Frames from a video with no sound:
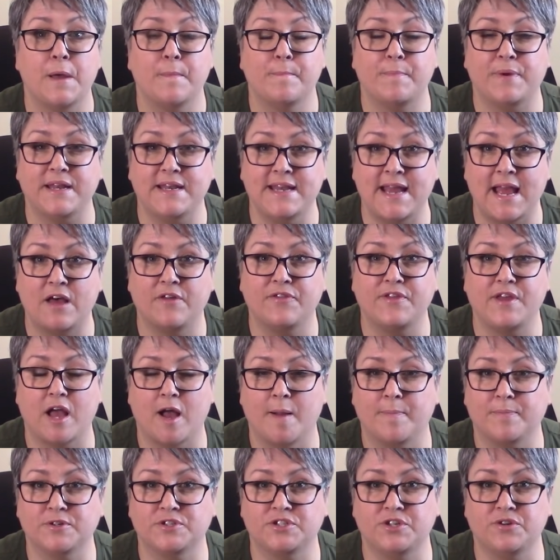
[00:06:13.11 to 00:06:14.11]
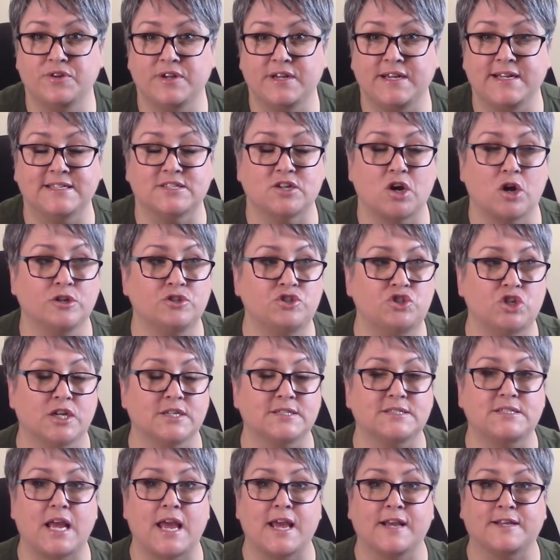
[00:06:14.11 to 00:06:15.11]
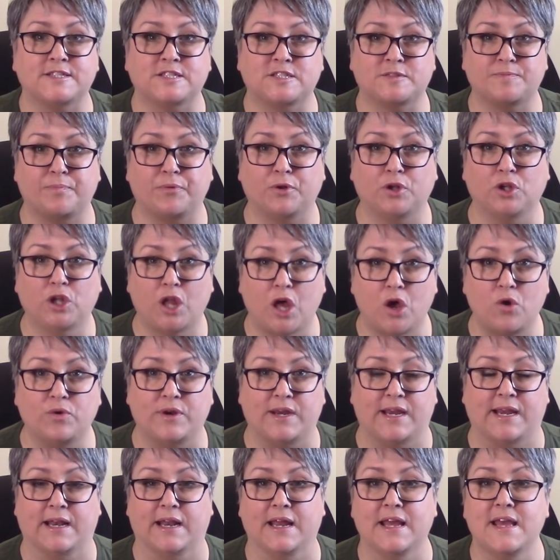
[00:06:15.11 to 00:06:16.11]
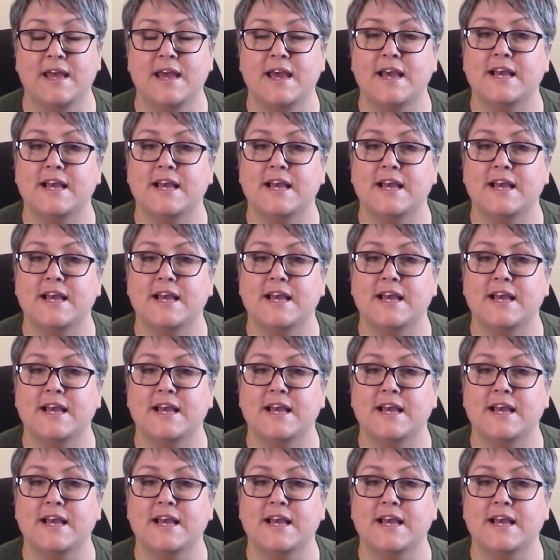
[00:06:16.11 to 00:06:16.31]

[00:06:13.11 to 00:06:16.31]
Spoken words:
but now the opportunities are just exploding,